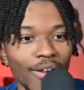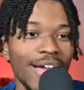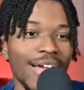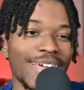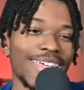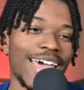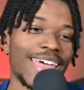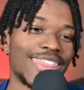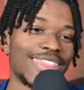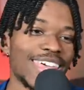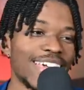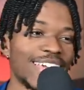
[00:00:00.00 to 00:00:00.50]
I,
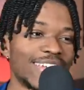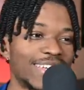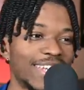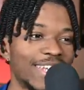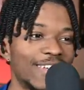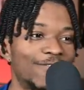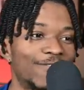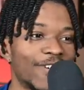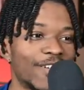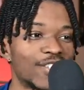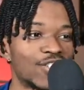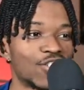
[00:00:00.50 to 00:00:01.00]
I think
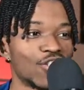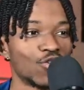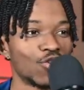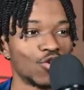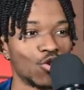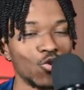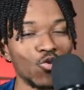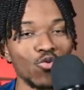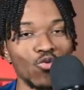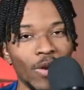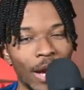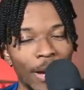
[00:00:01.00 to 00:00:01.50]
defenses
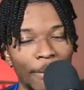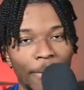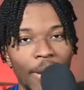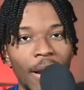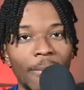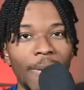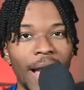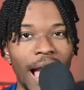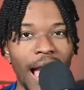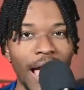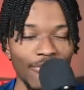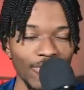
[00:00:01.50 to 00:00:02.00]
do ramp up,
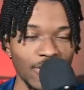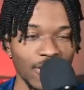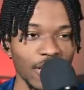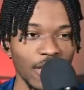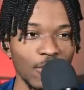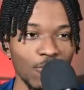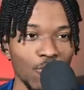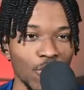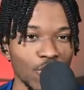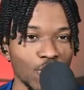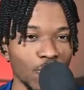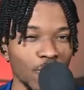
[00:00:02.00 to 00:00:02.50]
obviously,
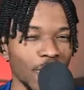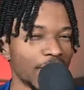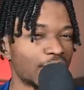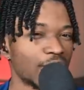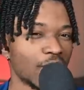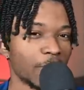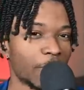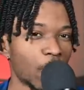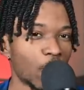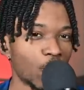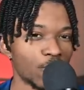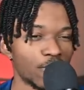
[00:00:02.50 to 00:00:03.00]
once we get to
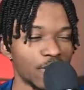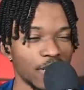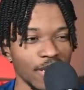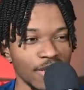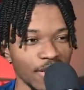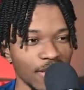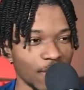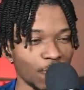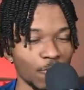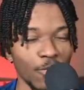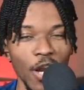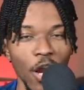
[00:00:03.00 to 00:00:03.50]
the postseason,
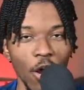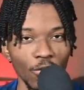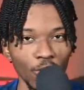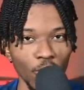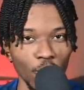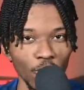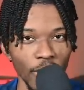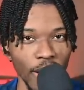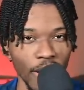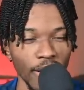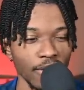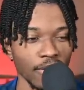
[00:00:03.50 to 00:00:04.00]
and we all know
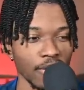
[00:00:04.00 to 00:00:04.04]
that.